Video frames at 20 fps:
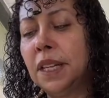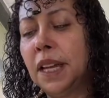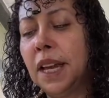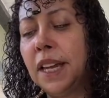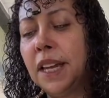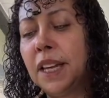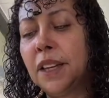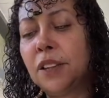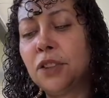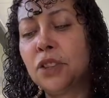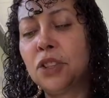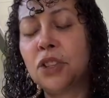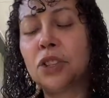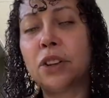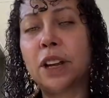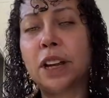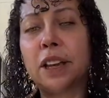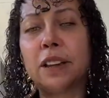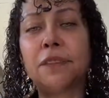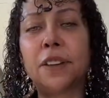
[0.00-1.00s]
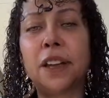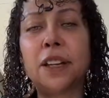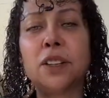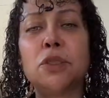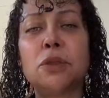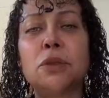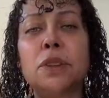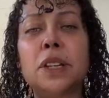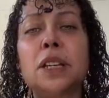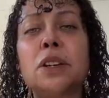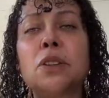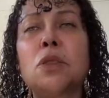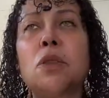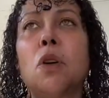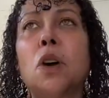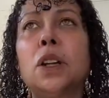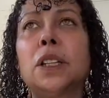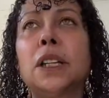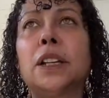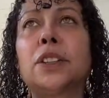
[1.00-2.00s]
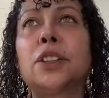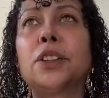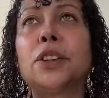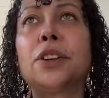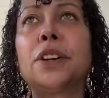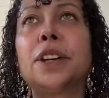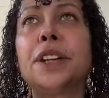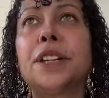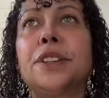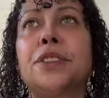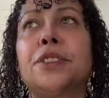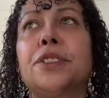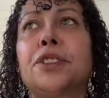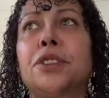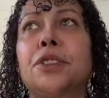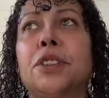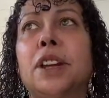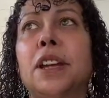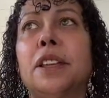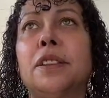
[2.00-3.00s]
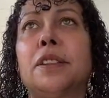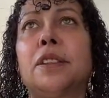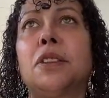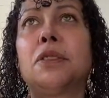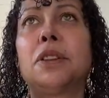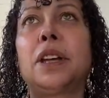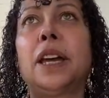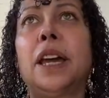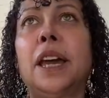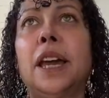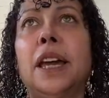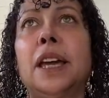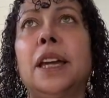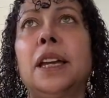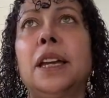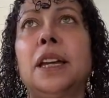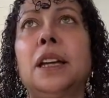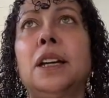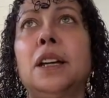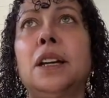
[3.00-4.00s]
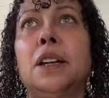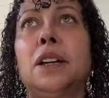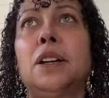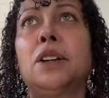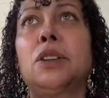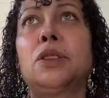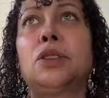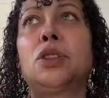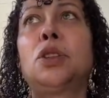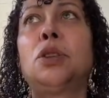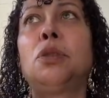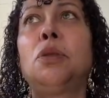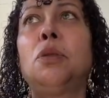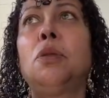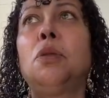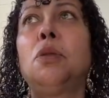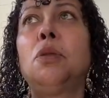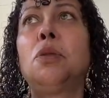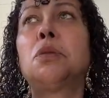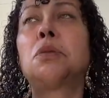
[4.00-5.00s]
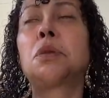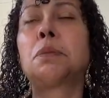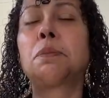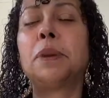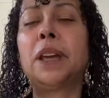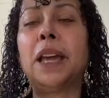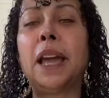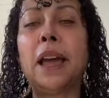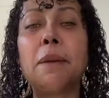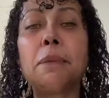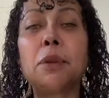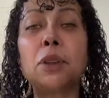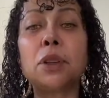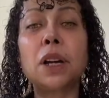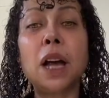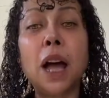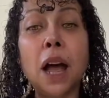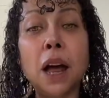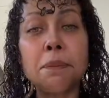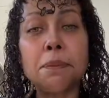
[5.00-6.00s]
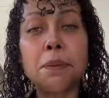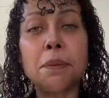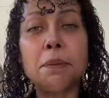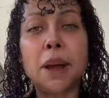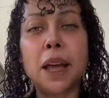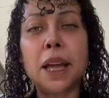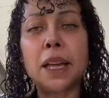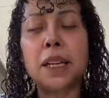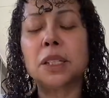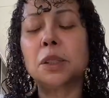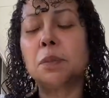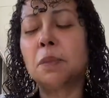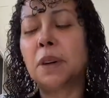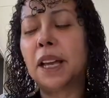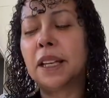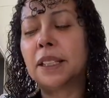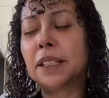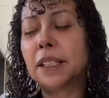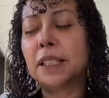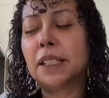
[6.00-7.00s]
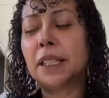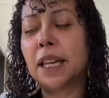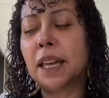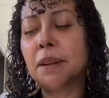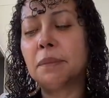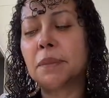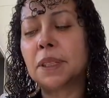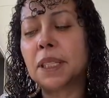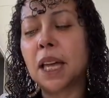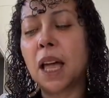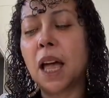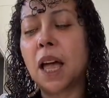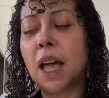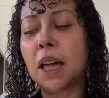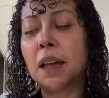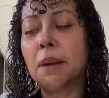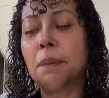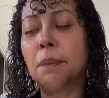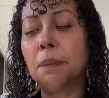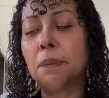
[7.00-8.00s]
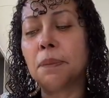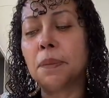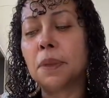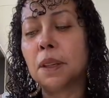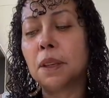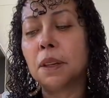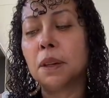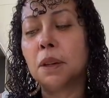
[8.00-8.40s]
Yeah, inner strength. And you need to call on your inner strength, okay, to be able to compromise, but at the same time,